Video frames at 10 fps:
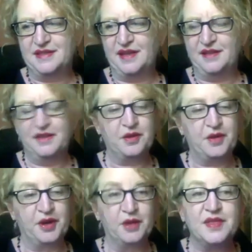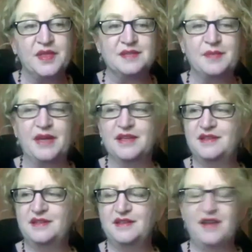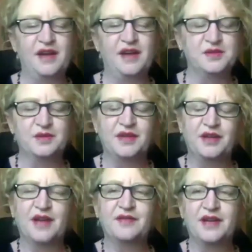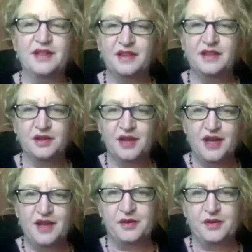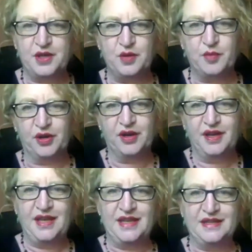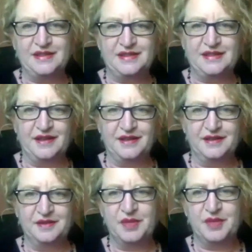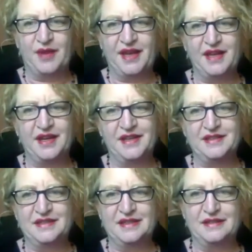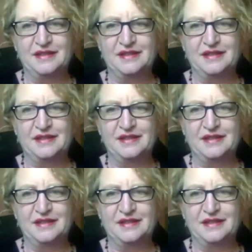they're no longer with us, but I was really gratified that their humor is been recognized. And